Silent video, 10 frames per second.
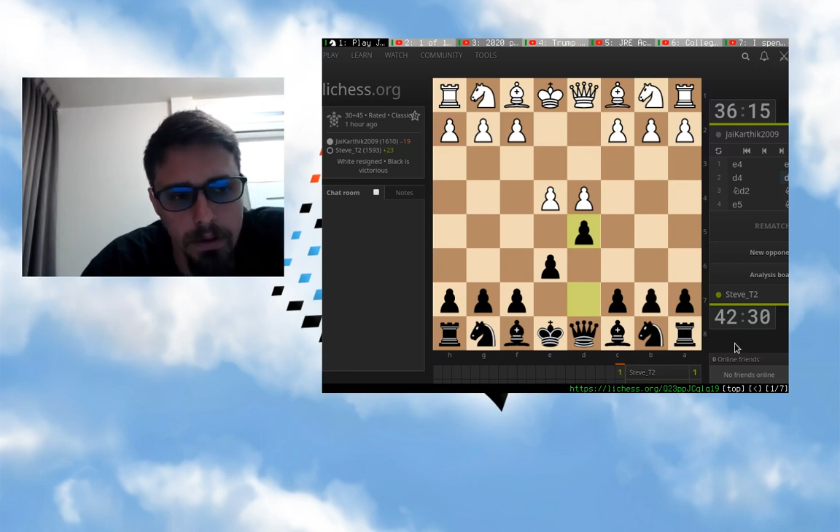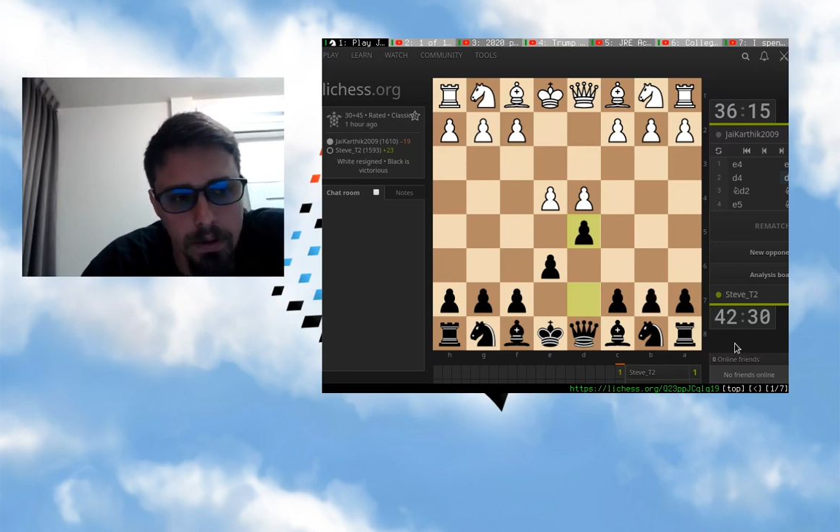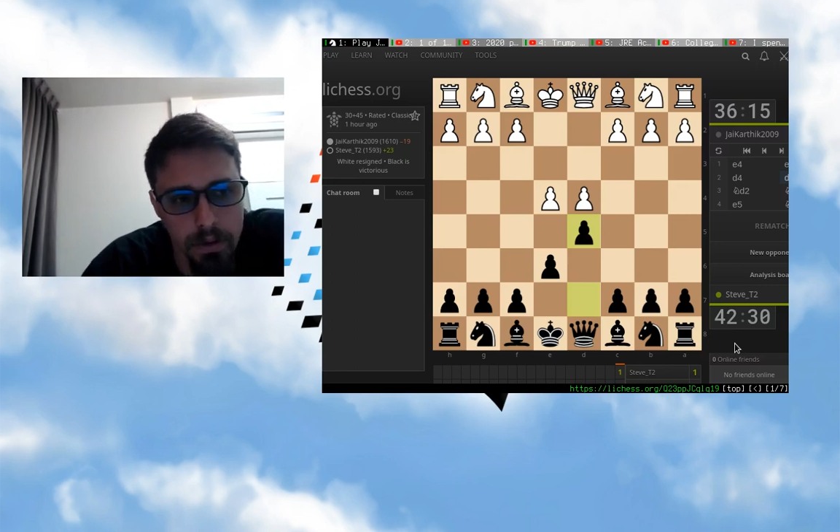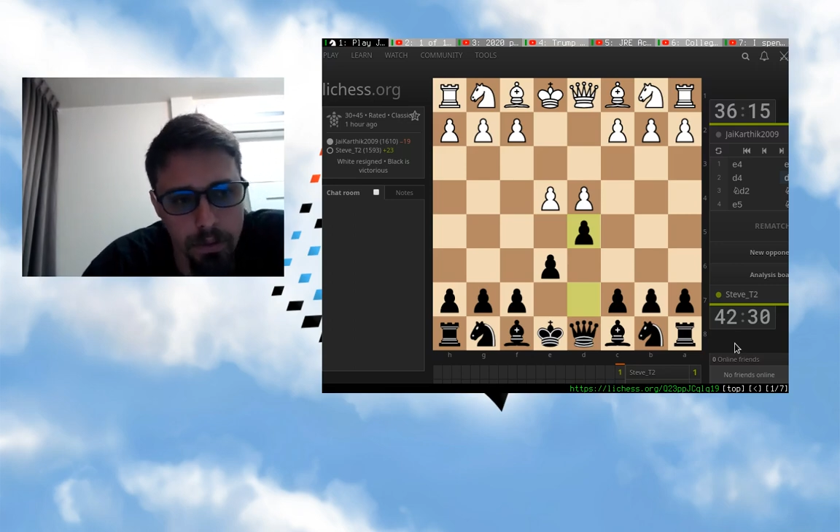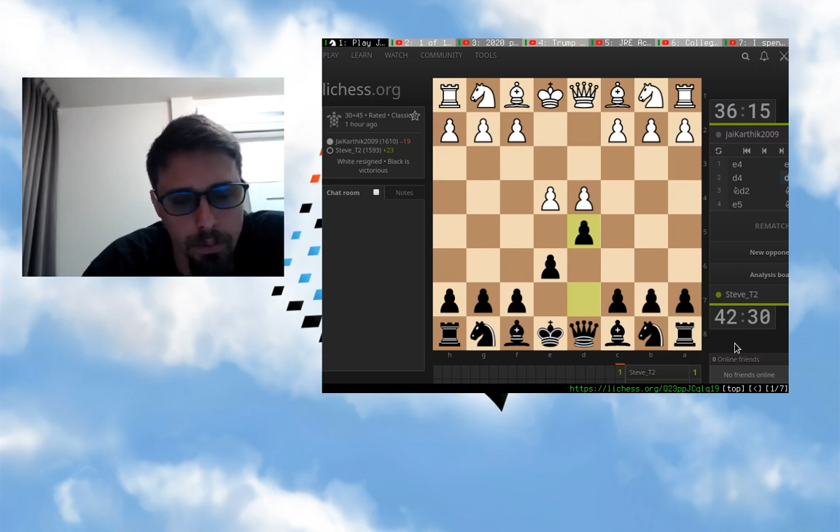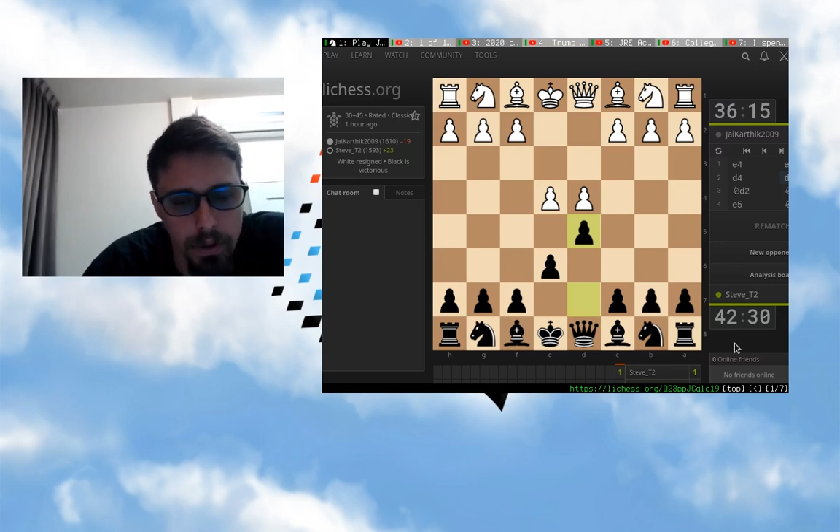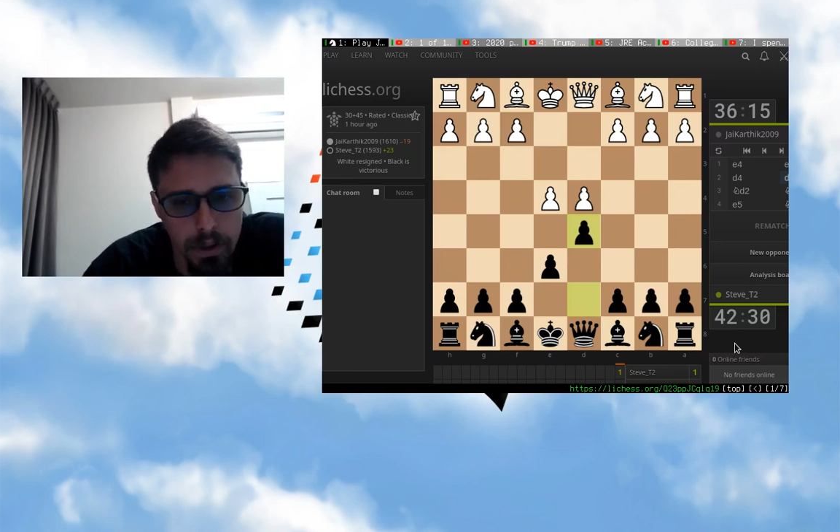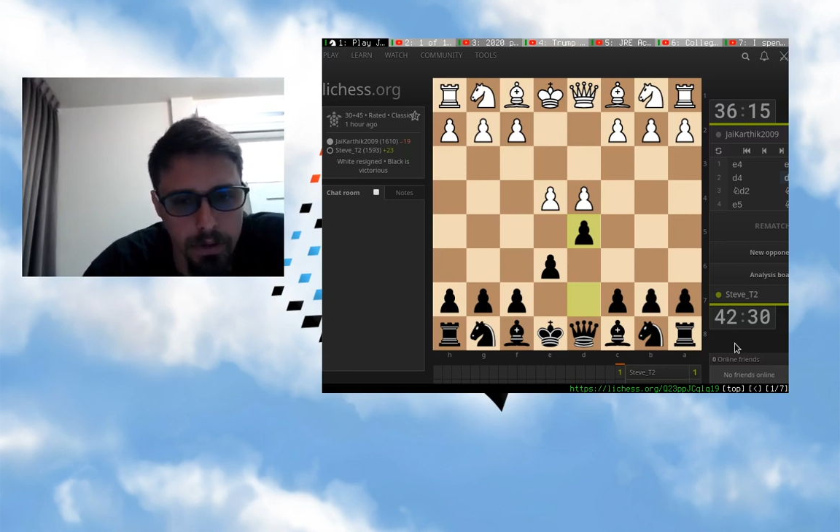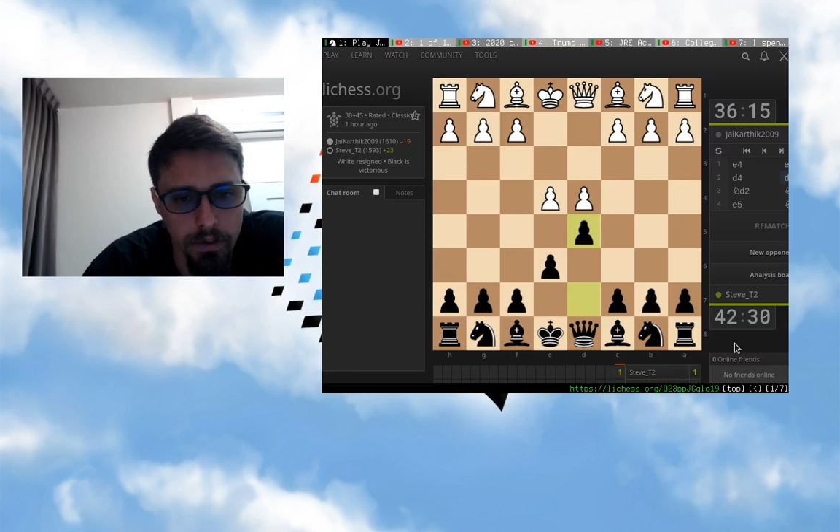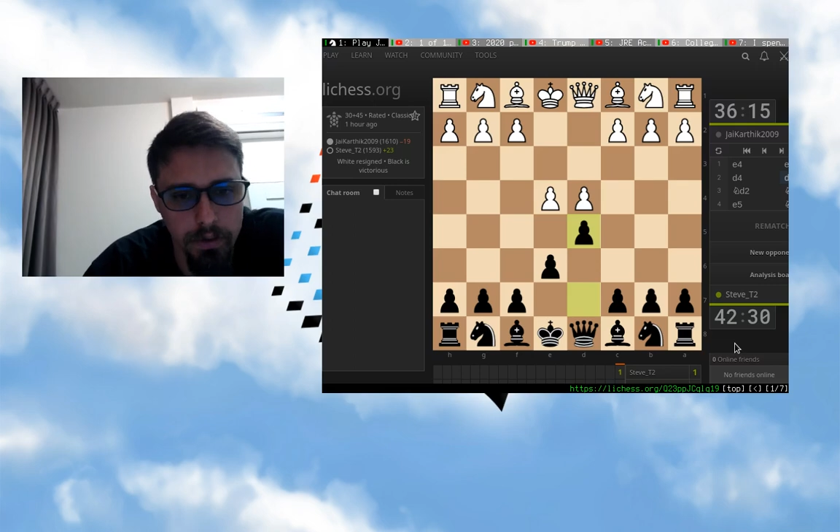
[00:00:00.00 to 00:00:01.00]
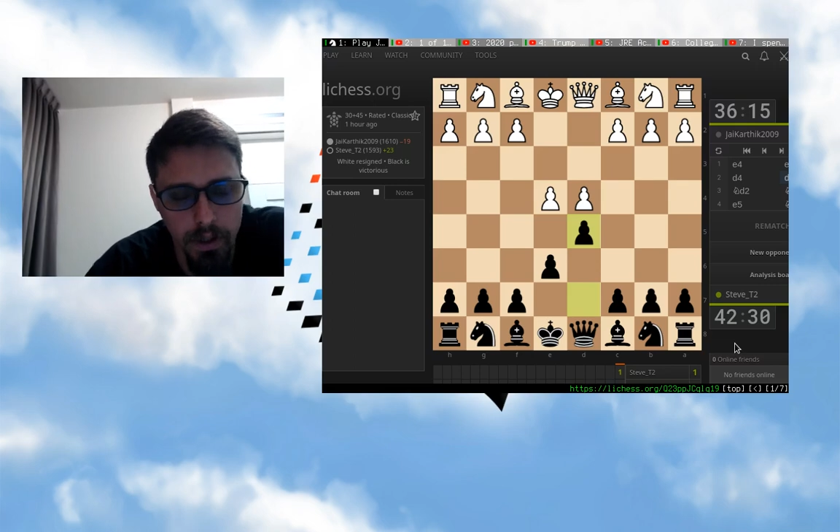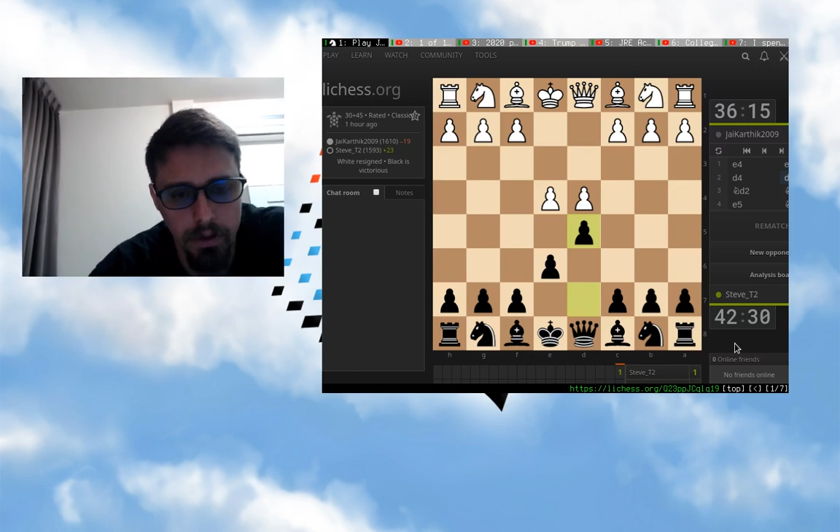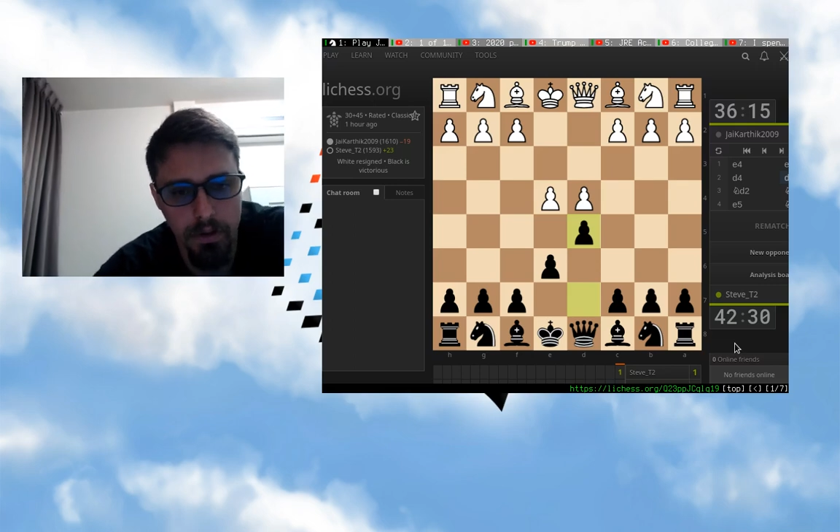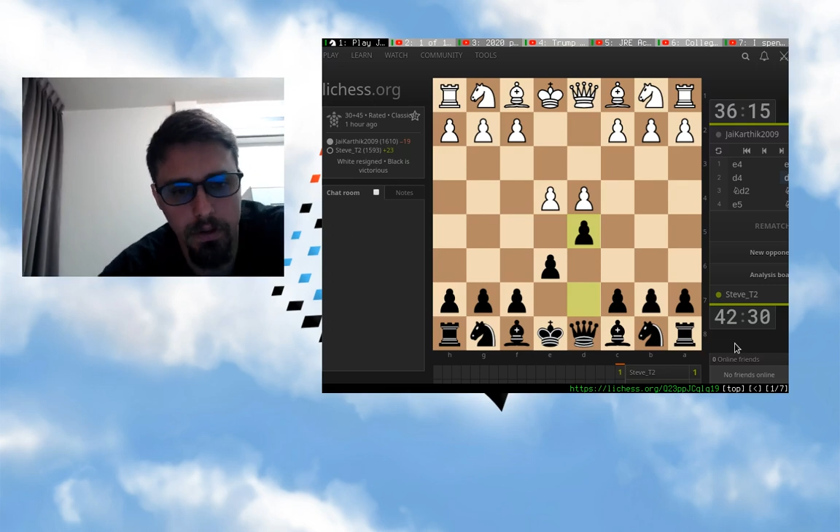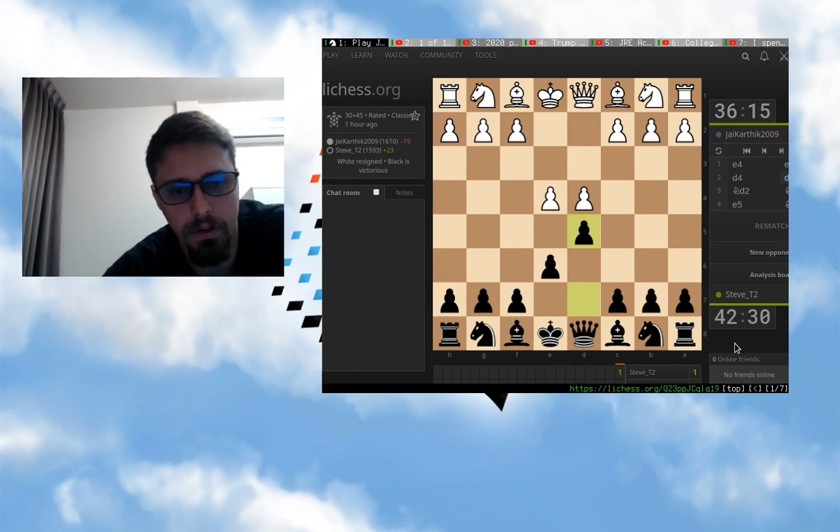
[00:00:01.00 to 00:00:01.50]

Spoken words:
to really understand it.